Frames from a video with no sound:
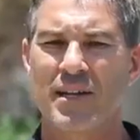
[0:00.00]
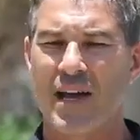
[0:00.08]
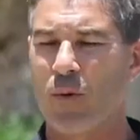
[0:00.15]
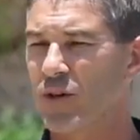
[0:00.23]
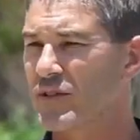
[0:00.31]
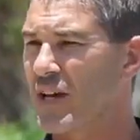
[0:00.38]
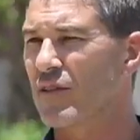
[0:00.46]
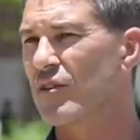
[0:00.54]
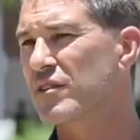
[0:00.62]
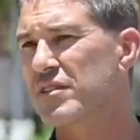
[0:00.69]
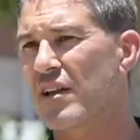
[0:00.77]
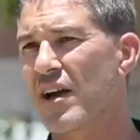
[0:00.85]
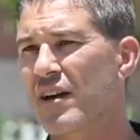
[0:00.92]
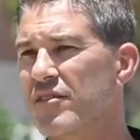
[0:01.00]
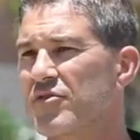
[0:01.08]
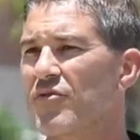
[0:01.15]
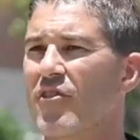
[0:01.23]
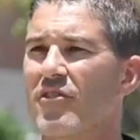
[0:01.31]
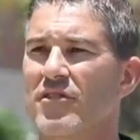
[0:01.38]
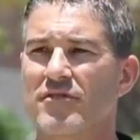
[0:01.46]
Now, what that looks like as
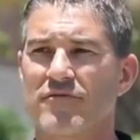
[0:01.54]
far